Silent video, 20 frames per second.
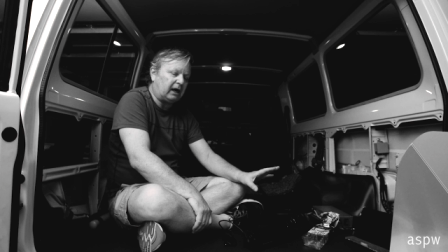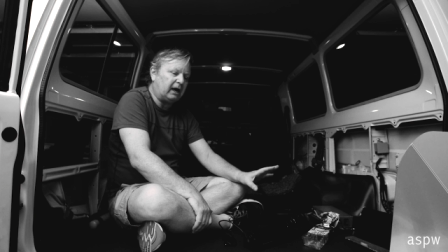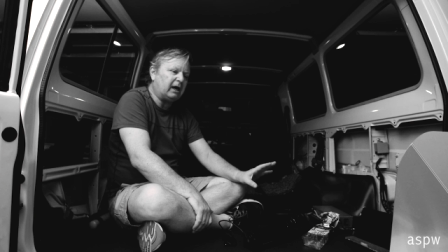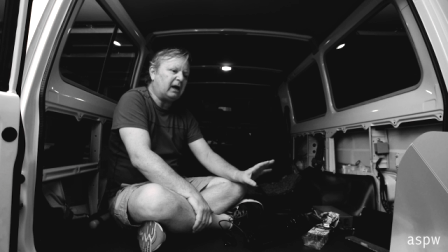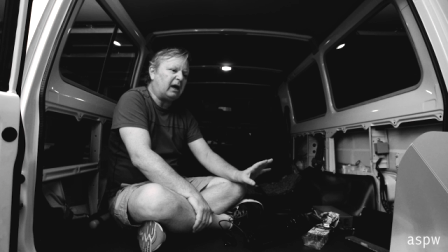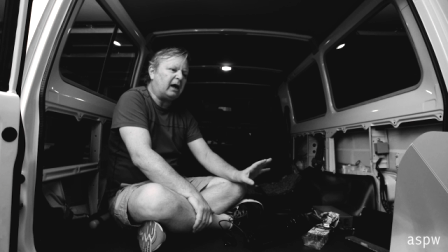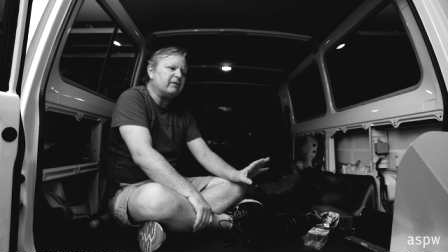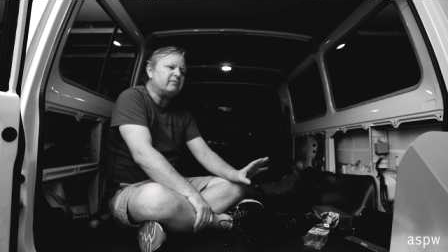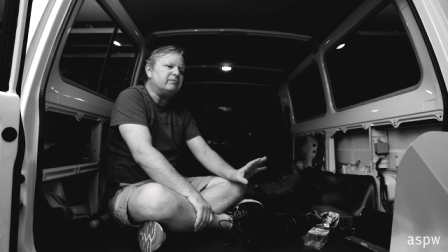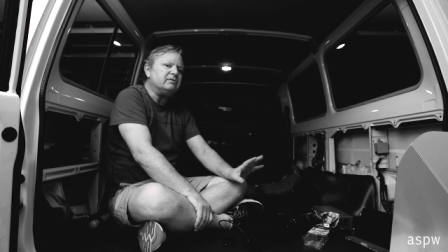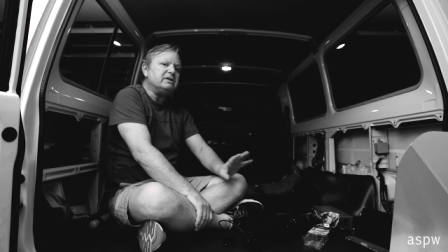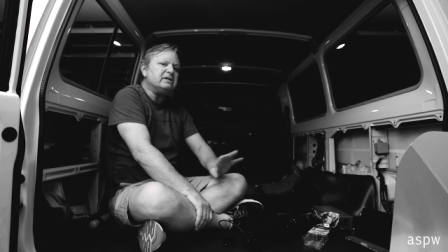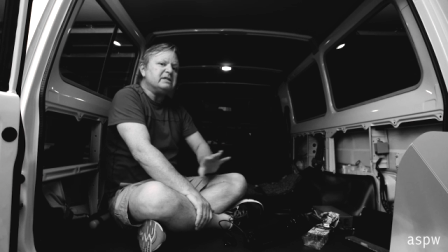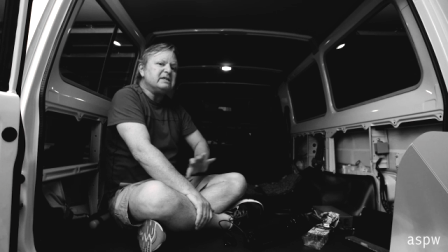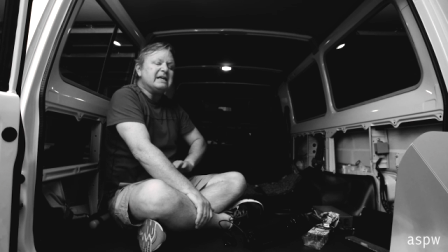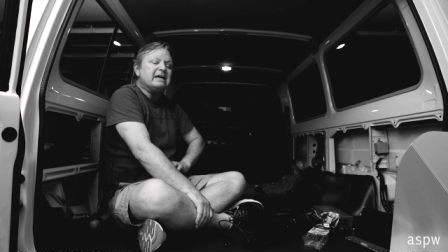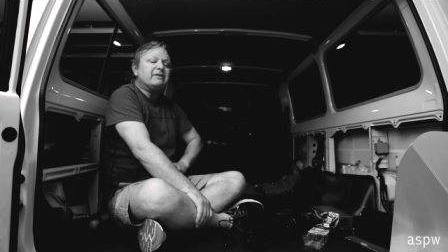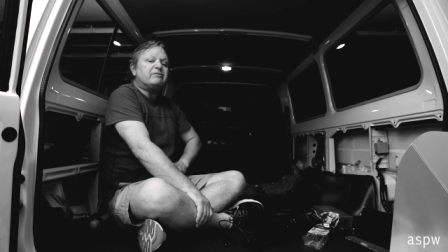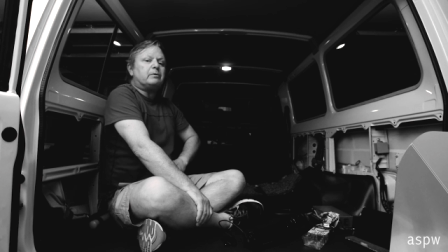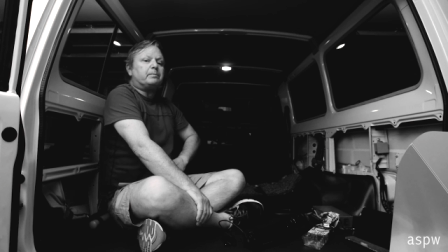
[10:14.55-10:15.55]
I, I've
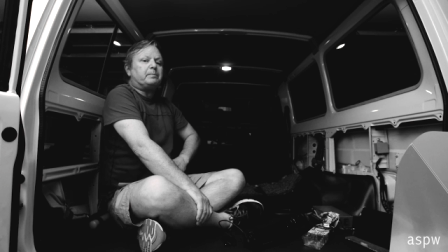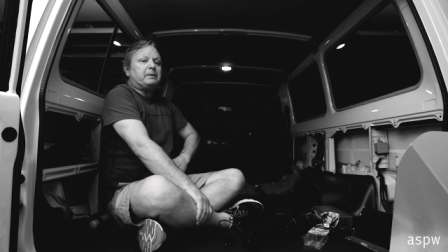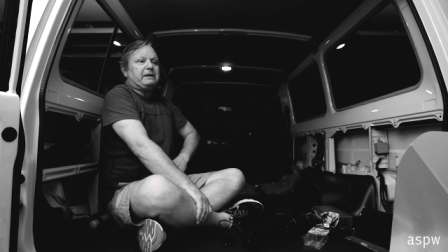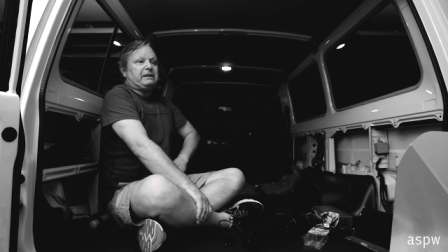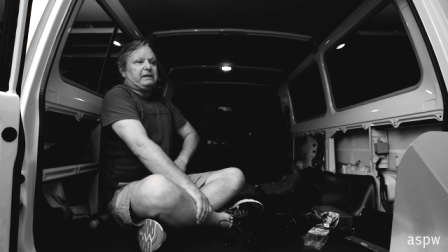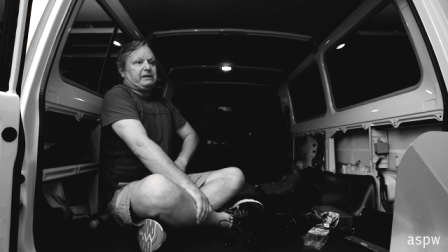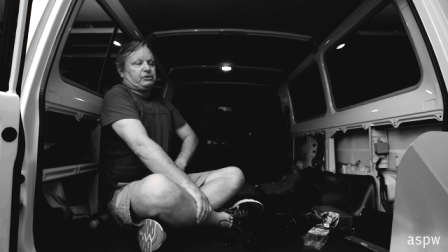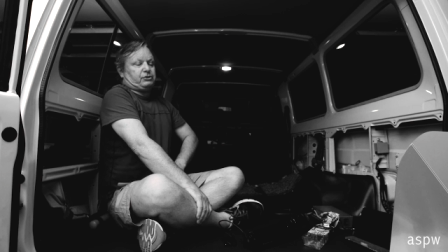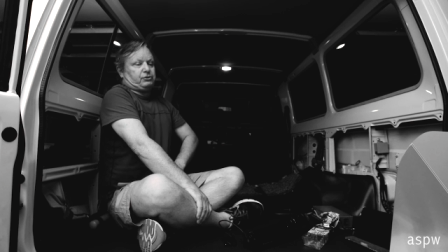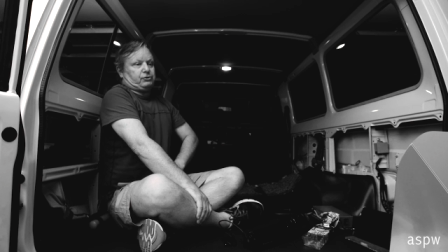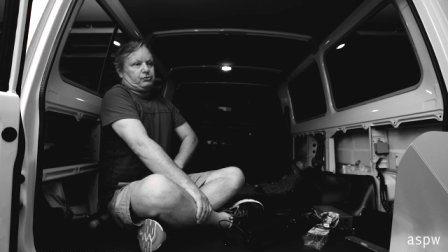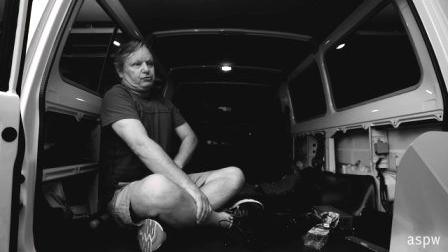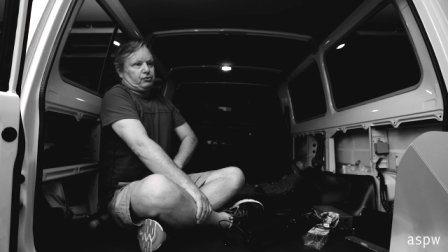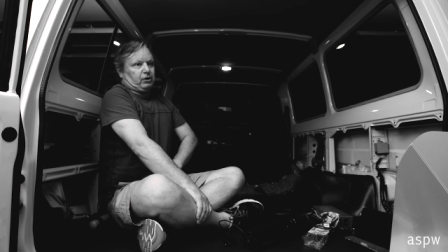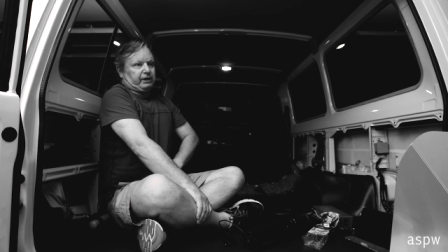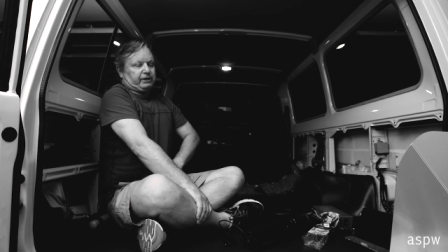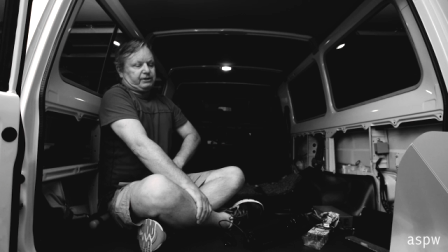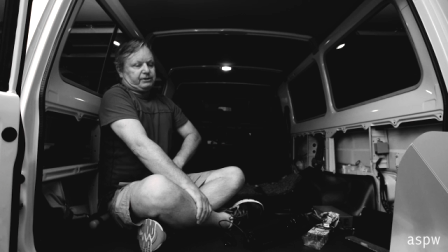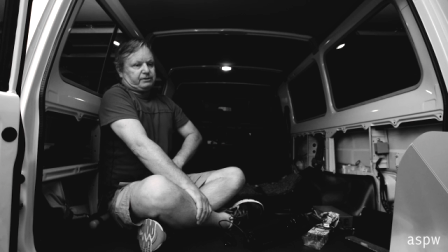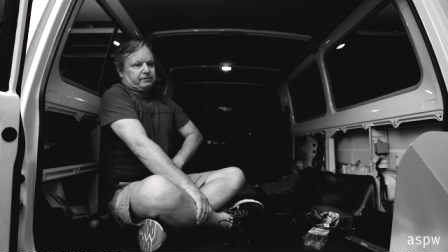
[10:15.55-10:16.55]
never been into
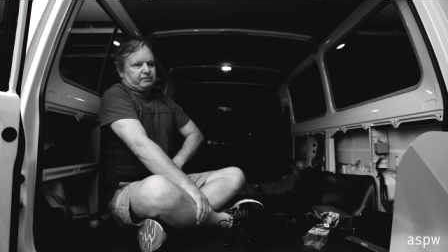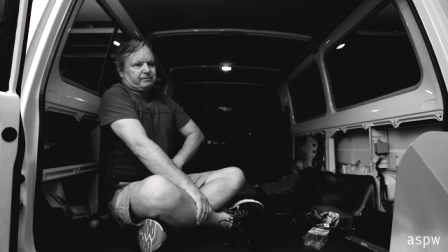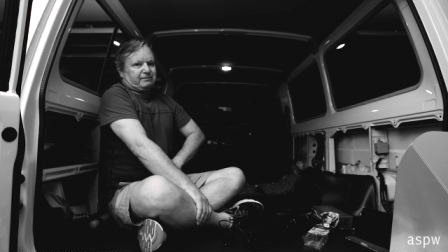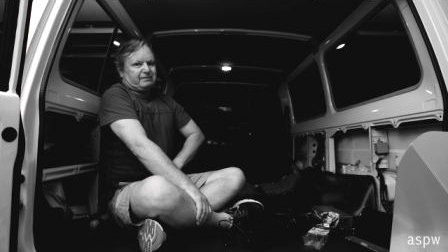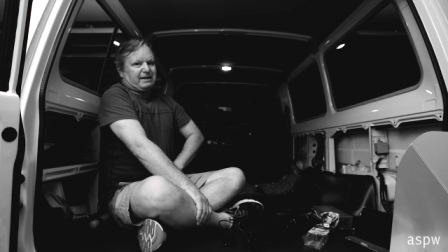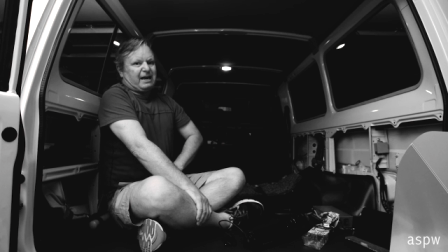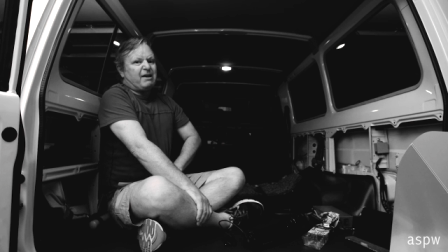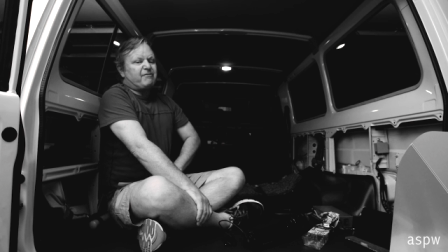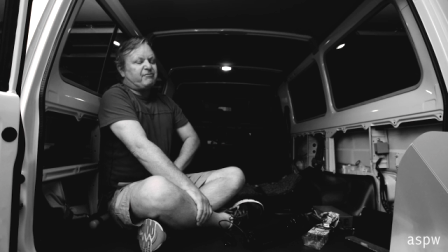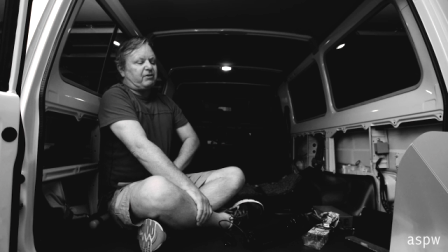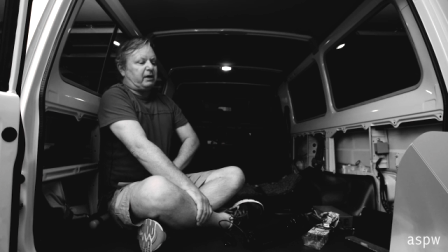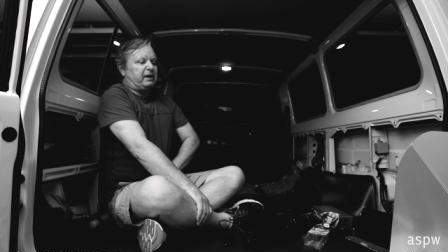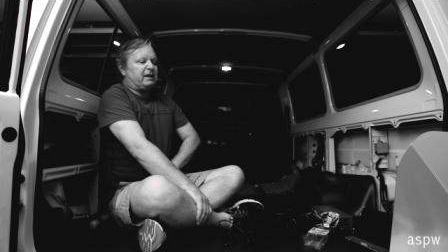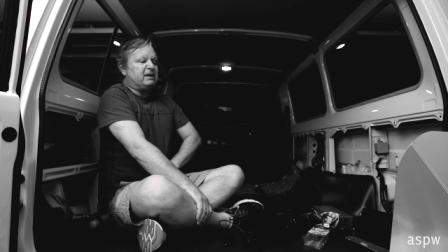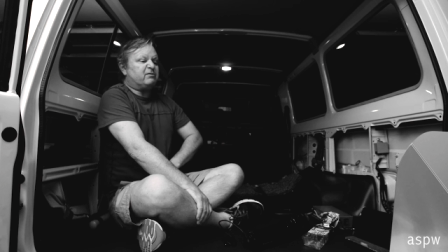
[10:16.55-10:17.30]
drugs, ever.